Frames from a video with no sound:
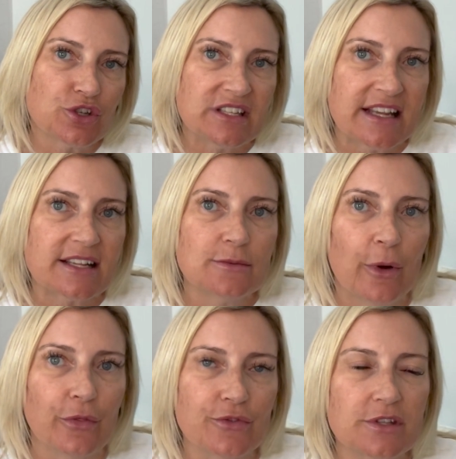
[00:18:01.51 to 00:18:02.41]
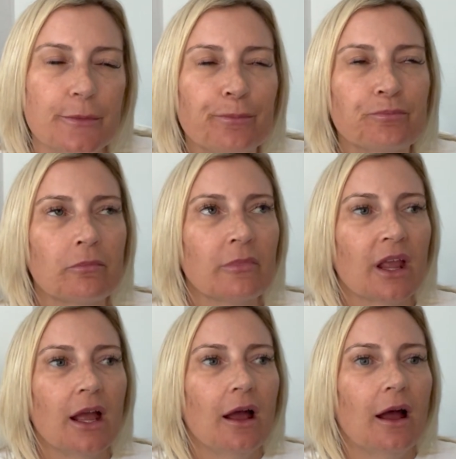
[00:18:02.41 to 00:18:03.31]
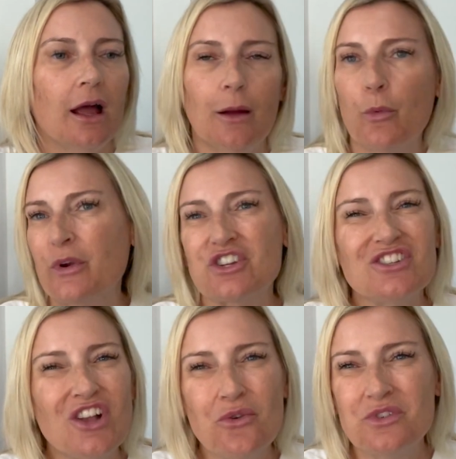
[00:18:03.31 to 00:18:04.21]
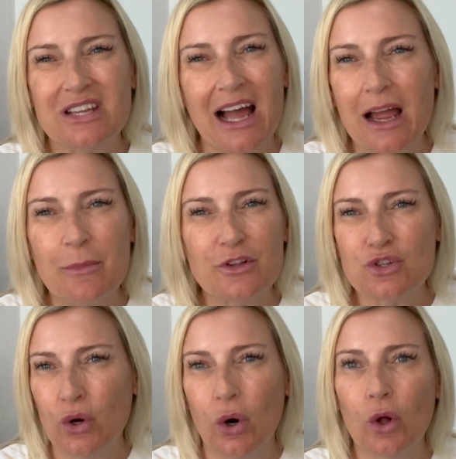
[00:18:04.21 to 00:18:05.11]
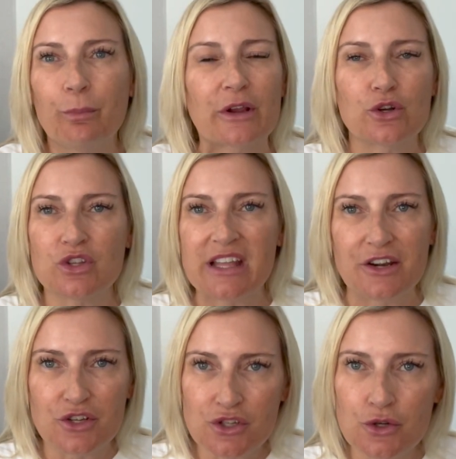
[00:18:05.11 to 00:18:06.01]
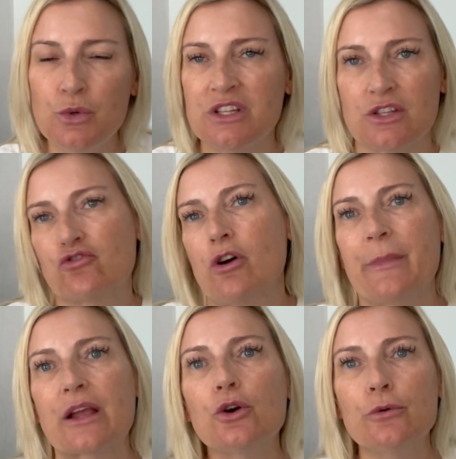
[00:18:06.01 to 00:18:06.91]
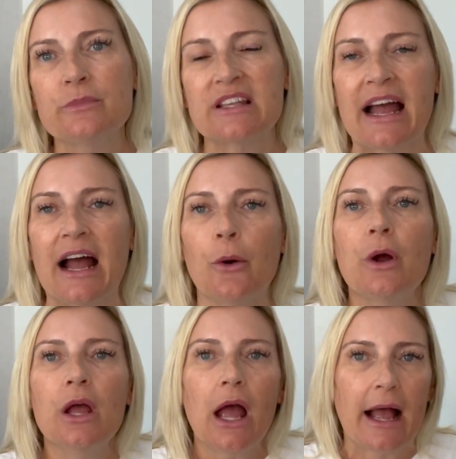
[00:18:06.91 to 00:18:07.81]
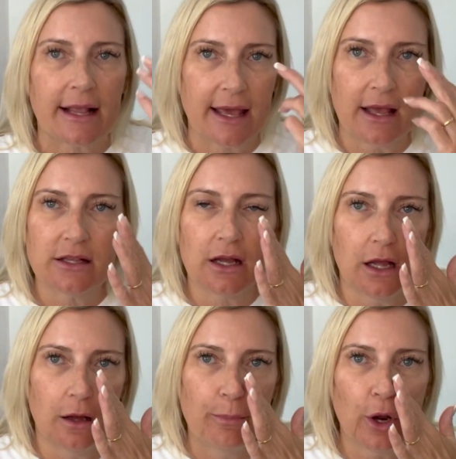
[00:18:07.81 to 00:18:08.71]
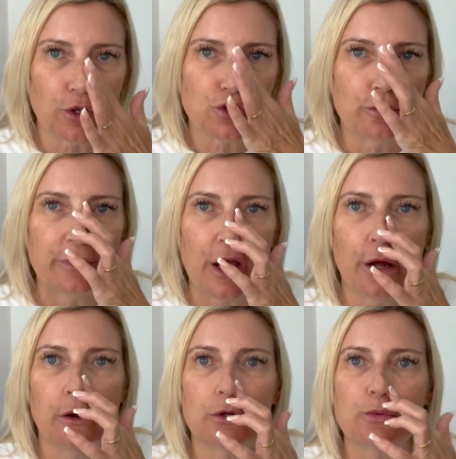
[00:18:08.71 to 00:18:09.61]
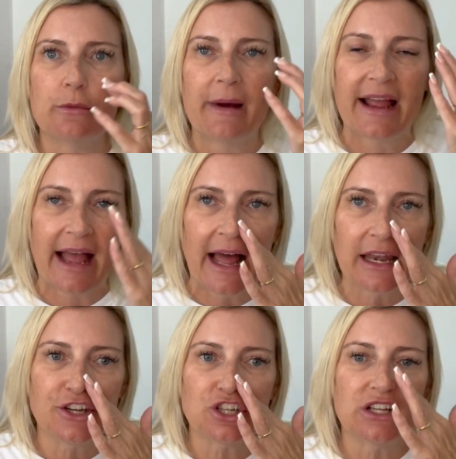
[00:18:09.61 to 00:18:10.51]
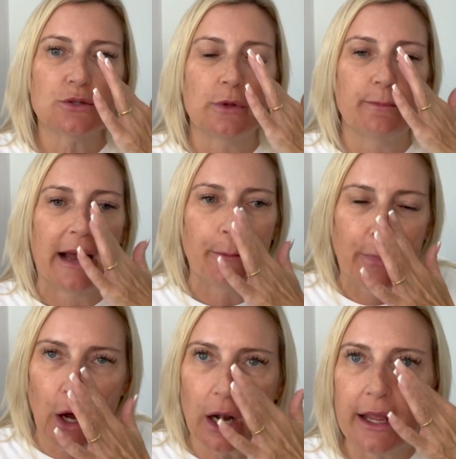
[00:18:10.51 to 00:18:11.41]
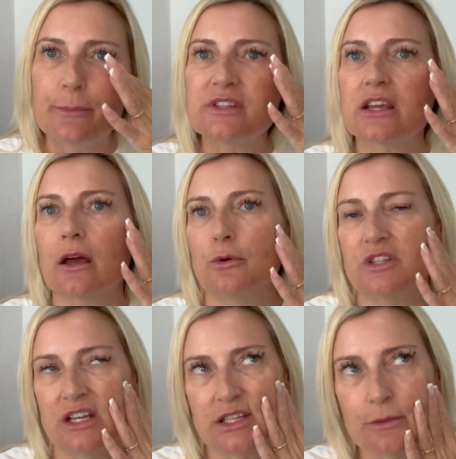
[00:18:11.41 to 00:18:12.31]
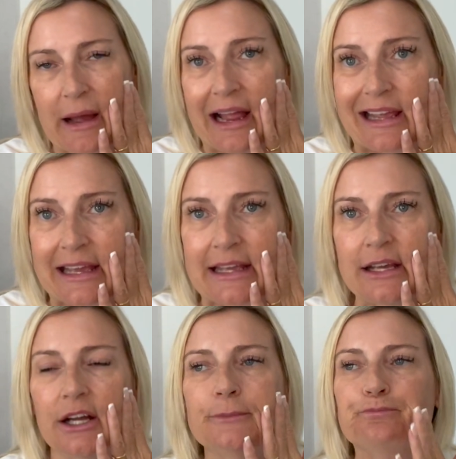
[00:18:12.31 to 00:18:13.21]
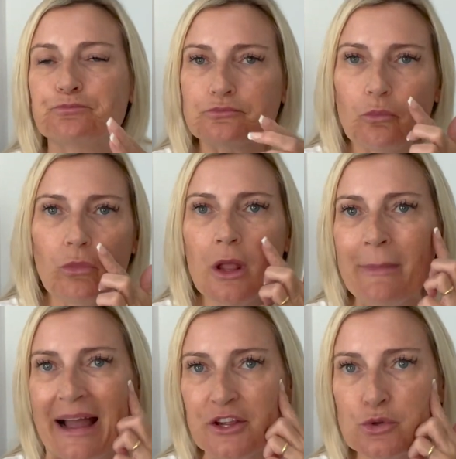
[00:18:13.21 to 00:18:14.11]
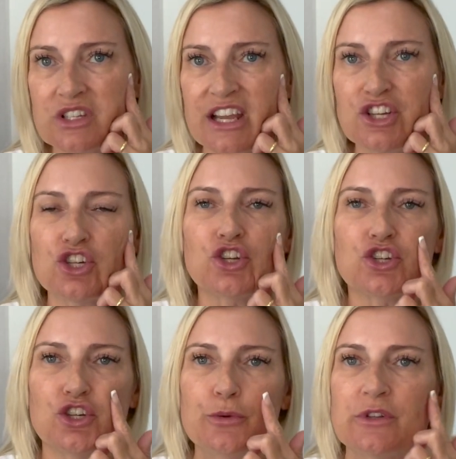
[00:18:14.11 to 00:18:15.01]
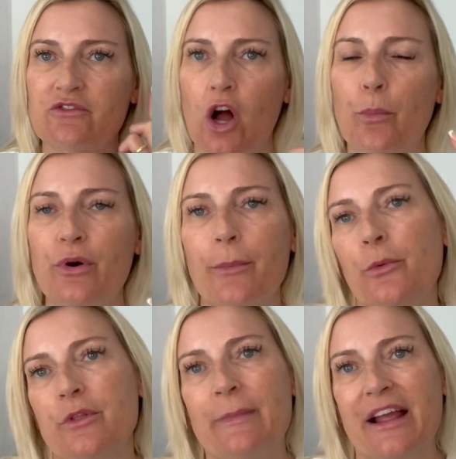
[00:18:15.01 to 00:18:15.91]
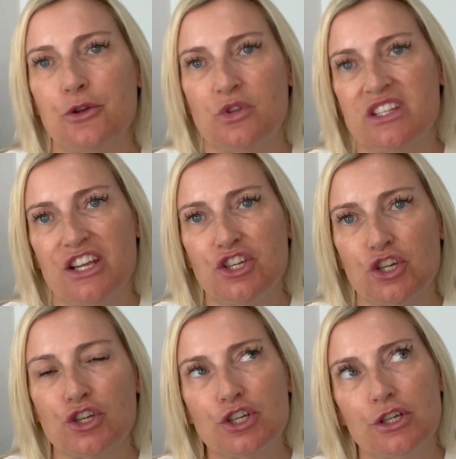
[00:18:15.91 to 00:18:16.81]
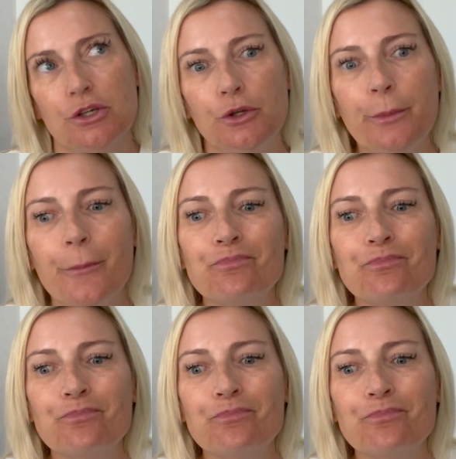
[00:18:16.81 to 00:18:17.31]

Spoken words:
6 months, which is no time at all, because then as soon as the grommet comes out, I get blocked up nose with my allergies, with my polyps. It goes into my ear, my eustachian tube. So I've got a problem with my eustachian tube.